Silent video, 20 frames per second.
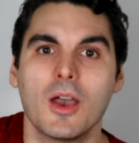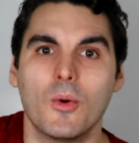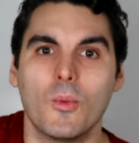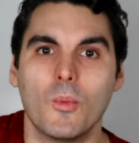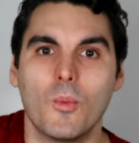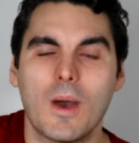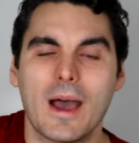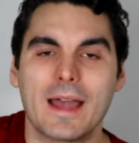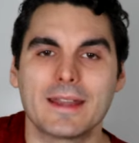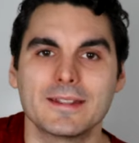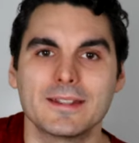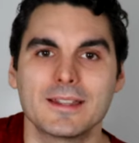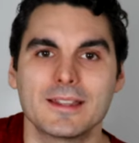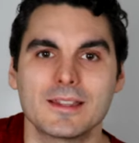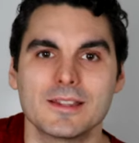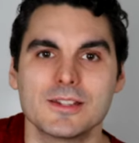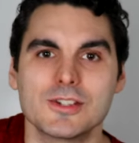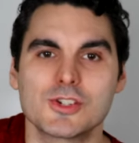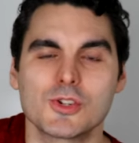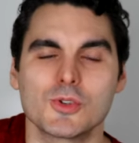one,
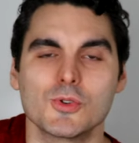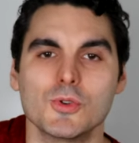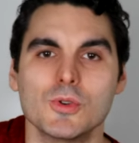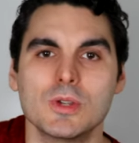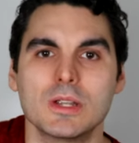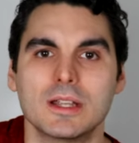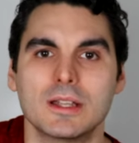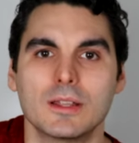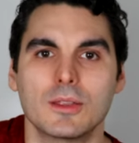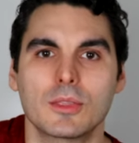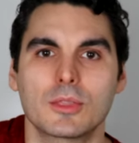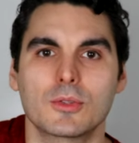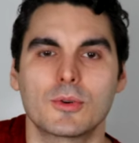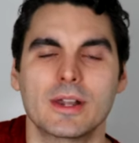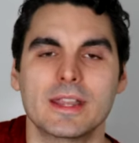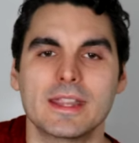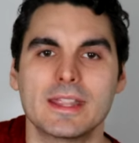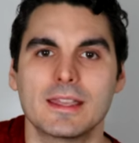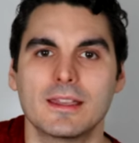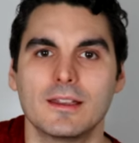two,
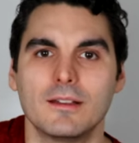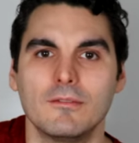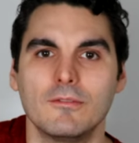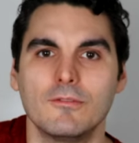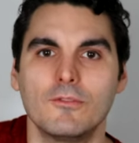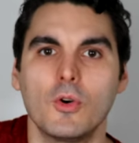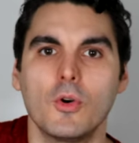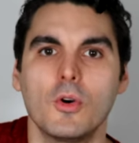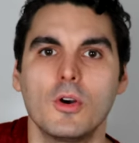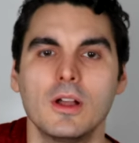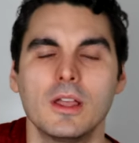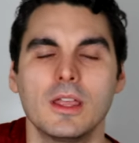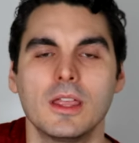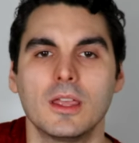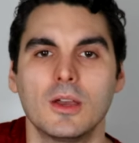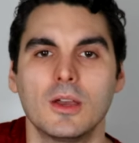three, four,